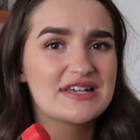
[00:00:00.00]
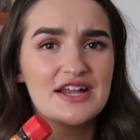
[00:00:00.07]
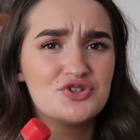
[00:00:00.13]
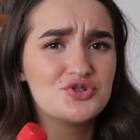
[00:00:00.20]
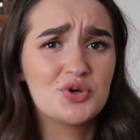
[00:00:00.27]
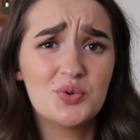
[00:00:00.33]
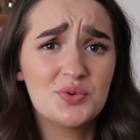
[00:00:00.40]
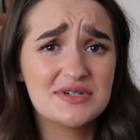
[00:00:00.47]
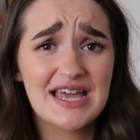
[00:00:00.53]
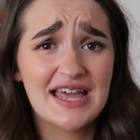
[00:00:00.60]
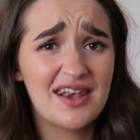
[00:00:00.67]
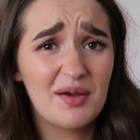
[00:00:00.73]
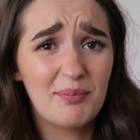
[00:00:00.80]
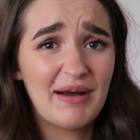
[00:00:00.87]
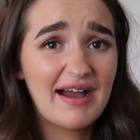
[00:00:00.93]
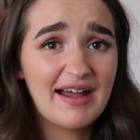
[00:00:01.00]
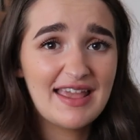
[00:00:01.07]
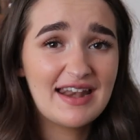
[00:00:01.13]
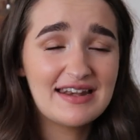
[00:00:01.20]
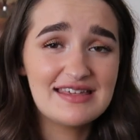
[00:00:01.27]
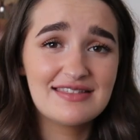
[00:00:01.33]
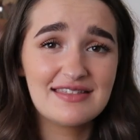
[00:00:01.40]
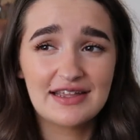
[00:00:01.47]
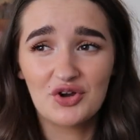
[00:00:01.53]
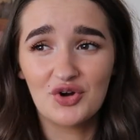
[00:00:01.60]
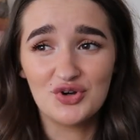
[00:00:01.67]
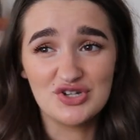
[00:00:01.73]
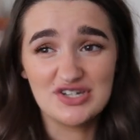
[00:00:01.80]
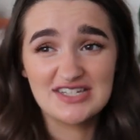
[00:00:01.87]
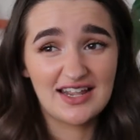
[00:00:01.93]
I don't tend to buy anything
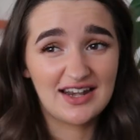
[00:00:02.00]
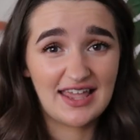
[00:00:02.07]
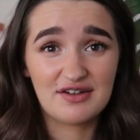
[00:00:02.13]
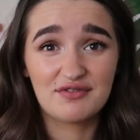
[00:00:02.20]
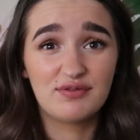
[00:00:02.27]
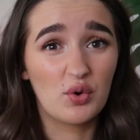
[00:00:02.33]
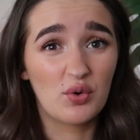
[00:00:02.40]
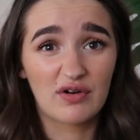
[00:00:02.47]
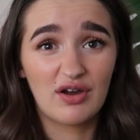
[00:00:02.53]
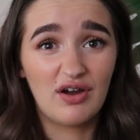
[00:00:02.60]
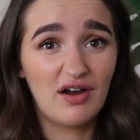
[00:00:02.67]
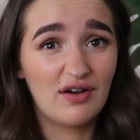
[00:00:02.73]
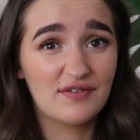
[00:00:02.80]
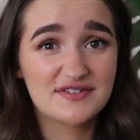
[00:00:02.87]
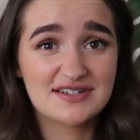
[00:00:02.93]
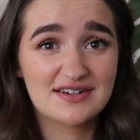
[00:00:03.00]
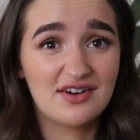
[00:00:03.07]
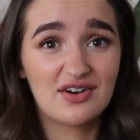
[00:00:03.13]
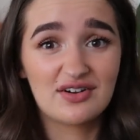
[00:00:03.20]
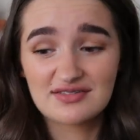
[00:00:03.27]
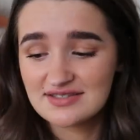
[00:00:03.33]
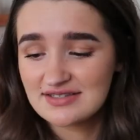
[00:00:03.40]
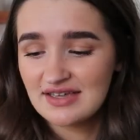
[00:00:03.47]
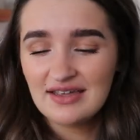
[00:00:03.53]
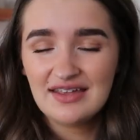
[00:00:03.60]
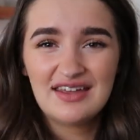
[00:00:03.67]
under like 4.5 stars,